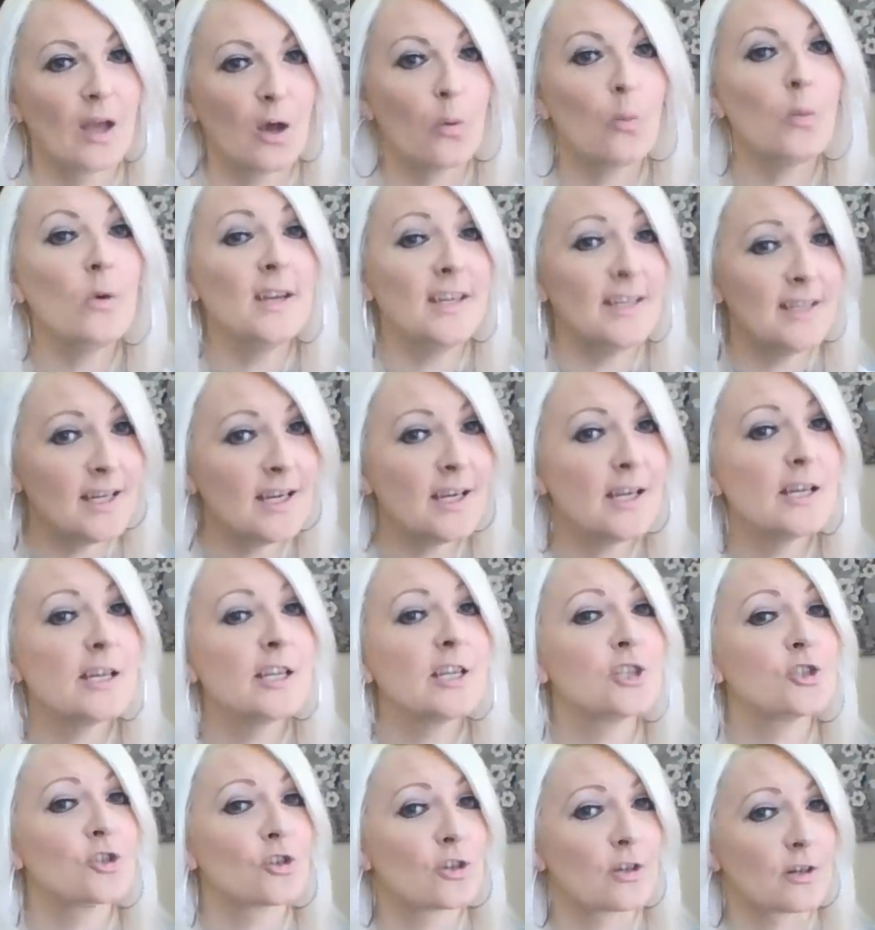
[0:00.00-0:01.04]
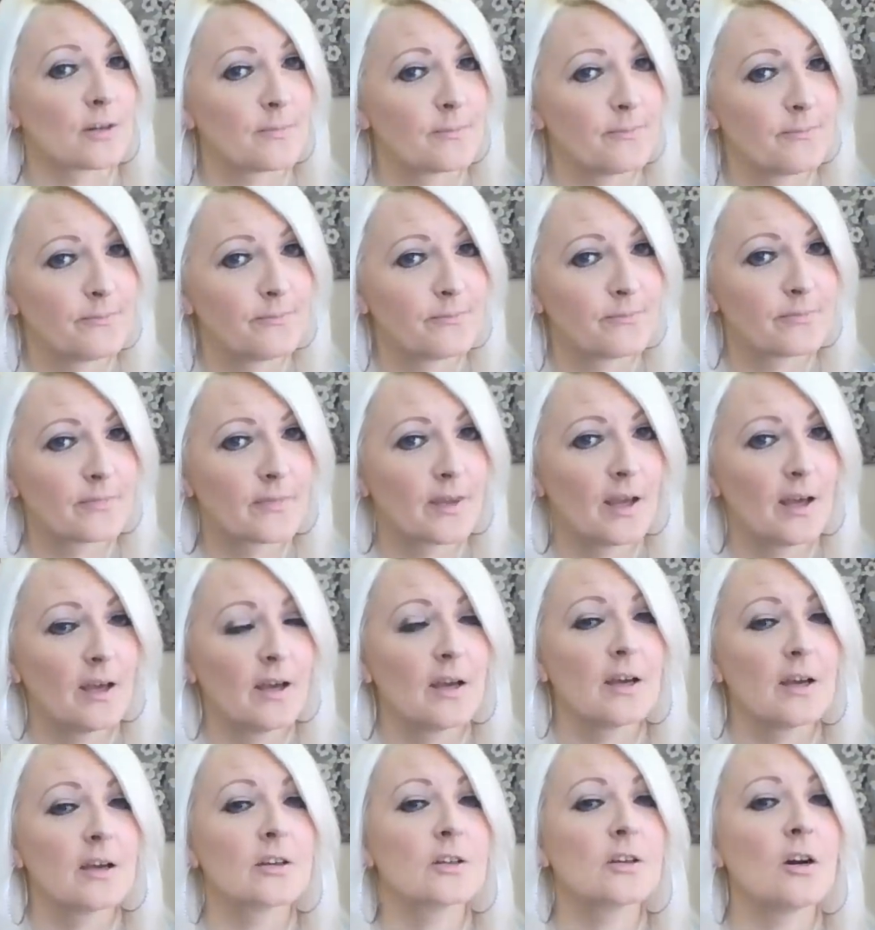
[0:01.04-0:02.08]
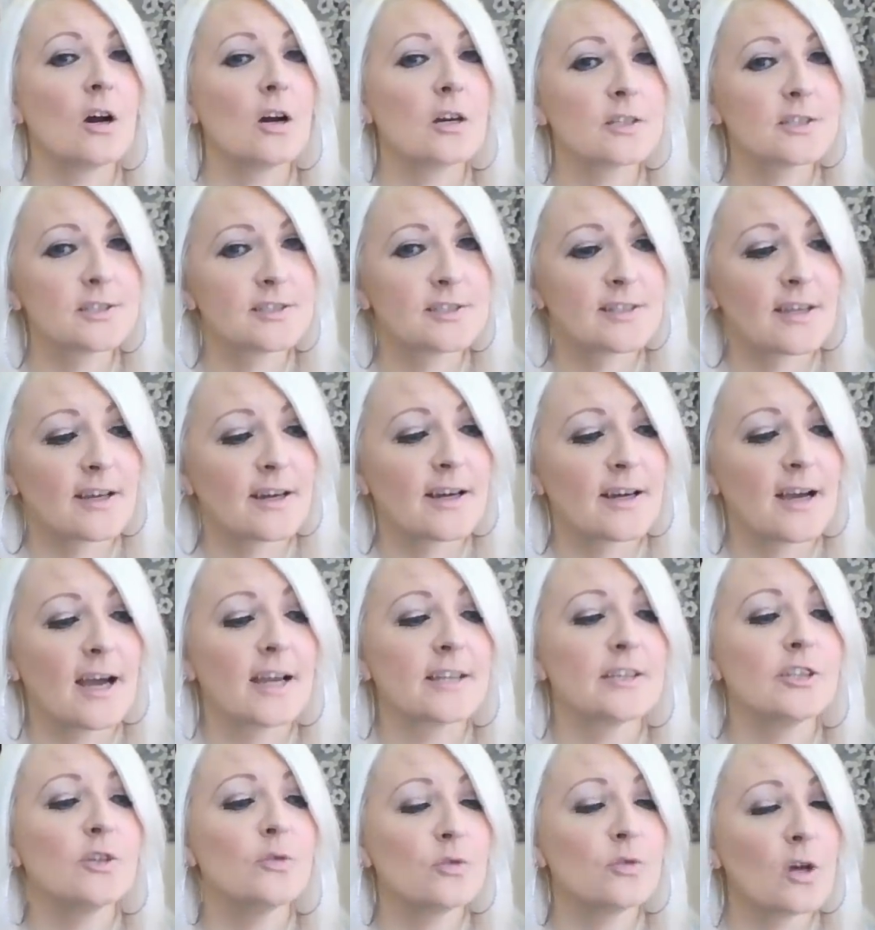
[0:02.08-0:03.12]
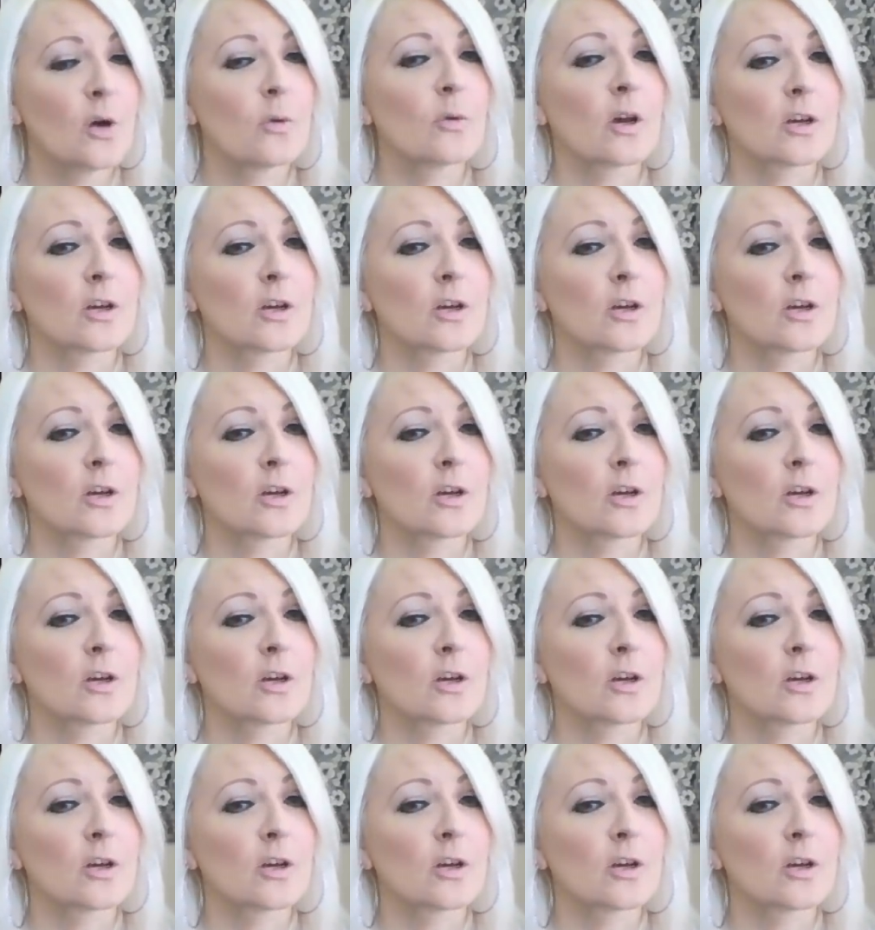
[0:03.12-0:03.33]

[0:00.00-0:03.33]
We need each other. God is there and you know